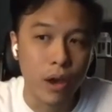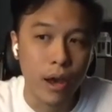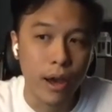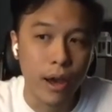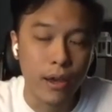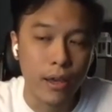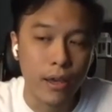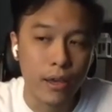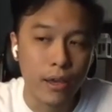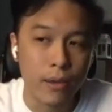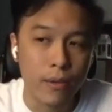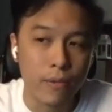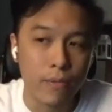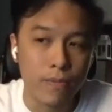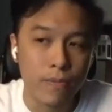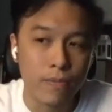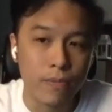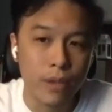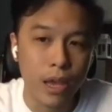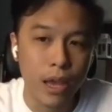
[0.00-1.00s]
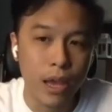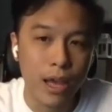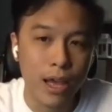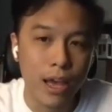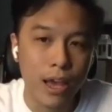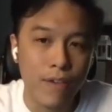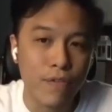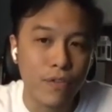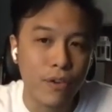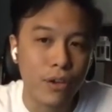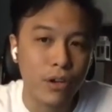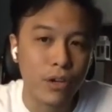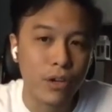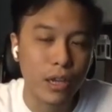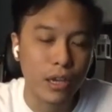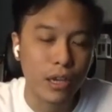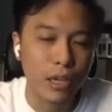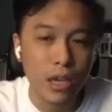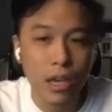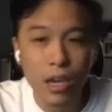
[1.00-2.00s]
I figured
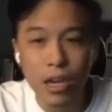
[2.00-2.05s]
like